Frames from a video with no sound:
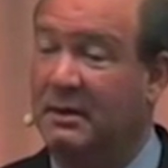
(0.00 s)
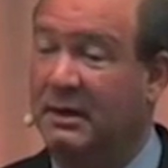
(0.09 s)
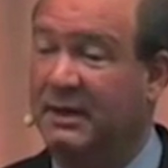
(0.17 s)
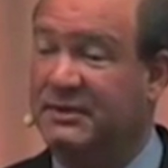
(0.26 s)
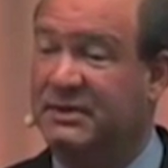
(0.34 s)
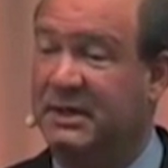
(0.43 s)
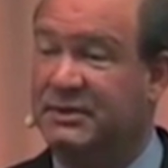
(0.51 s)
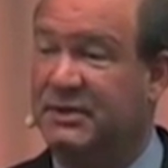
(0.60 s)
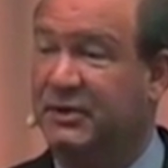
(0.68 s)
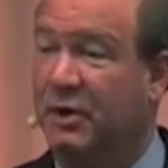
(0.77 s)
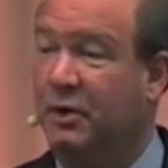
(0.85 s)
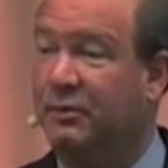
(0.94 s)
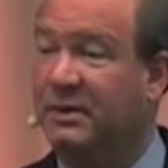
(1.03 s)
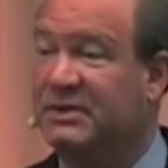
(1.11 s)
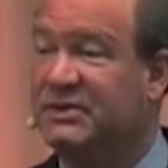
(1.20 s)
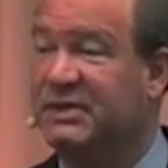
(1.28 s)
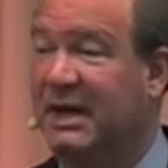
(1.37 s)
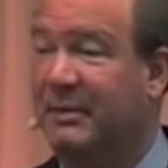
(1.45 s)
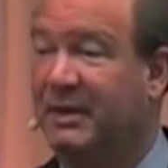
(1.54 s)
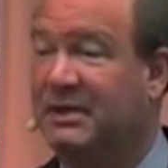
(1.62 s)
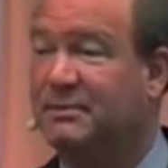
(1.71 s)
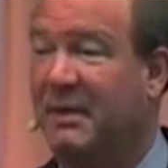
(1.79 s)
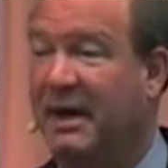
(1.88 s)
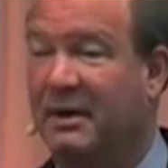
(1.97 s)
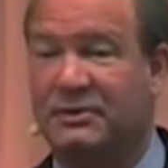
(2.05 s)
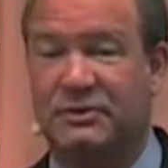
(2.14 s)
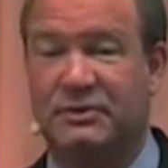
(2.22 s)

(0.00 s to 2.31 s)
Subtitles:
It says the notary stamp expires in